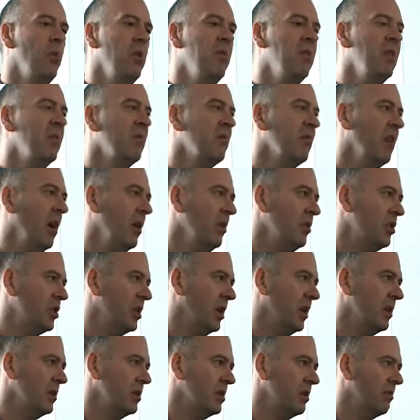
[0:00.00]
We run
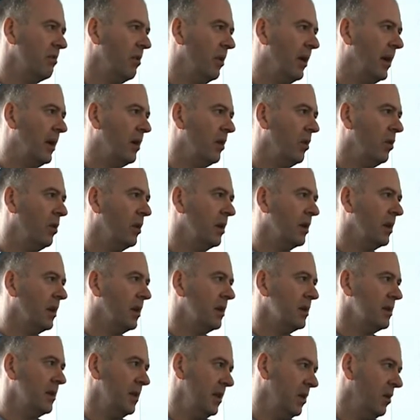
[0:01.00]
roadshows throughout
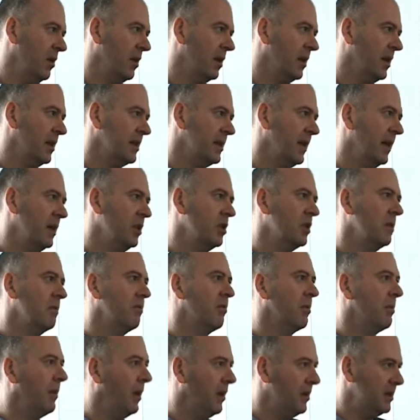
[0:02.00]
the
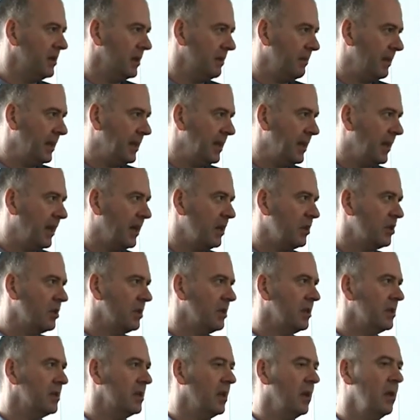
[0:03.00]
organisation promoting
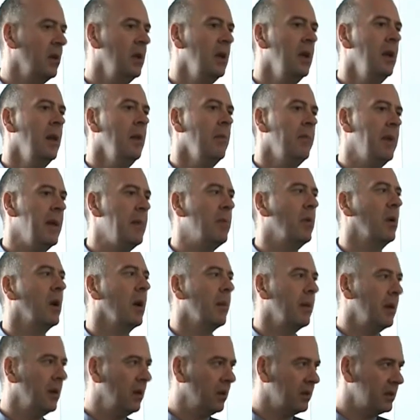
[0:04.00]
mediation, so people
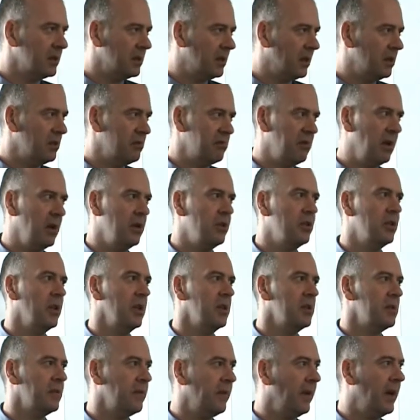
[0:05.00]
coming along to those
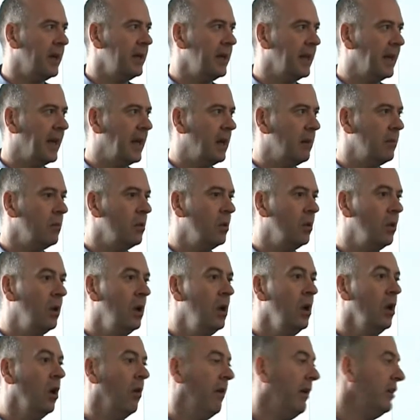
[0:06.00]
roadshows, finding out
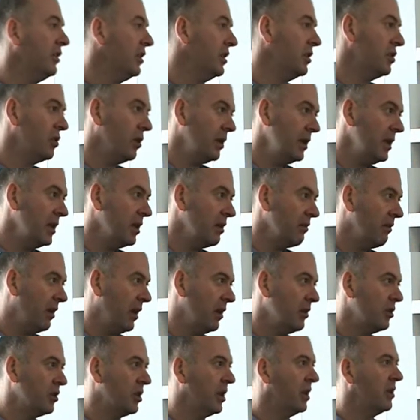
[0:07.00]
more, or actually joining the
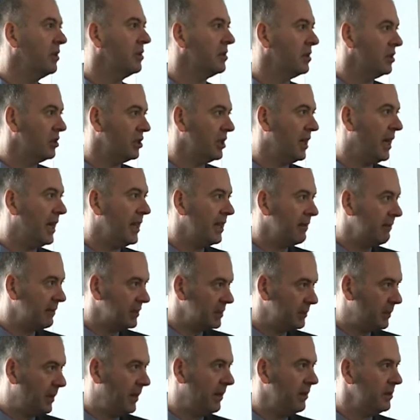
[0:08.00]
roadshows to share their
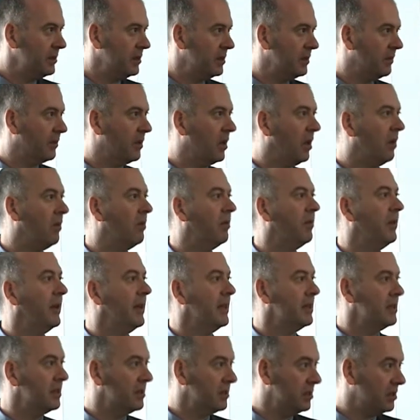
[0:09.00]
experiences of
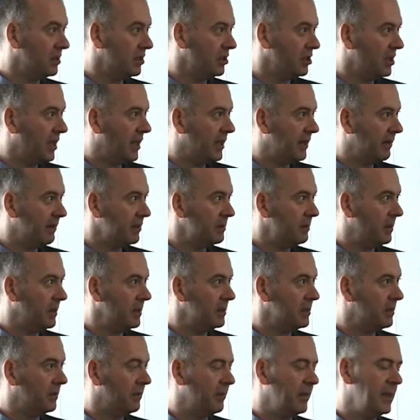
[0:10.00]
conflict, to share their
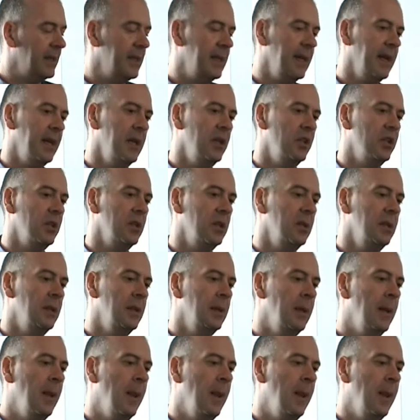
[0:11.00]
experiences of mediation.